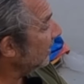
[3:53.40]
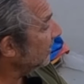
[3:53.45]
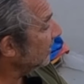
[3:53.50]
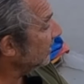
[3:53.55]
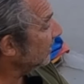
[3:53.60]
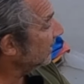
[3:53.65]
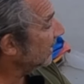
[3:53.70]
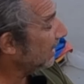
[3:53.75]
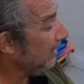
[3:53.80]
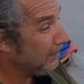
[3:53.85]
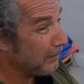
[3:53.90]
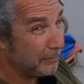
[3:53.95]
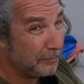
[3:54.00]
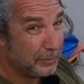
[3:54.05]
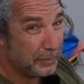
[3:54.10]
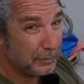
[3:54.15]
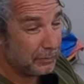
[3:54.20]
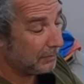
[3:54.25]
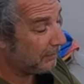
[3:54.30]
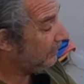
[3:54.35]
entire
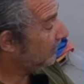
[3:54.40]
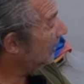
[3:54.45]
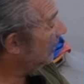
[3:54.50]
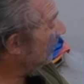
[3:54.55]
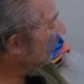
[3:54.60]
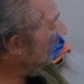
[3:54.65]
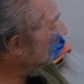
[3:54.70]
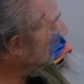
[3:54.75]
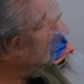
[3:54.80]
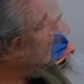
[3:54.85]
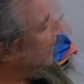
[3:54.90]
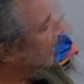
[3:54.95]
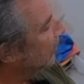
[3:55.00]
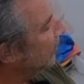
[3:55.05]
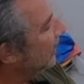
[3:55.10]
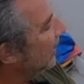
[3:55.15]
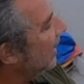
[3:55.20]
field of view. I'm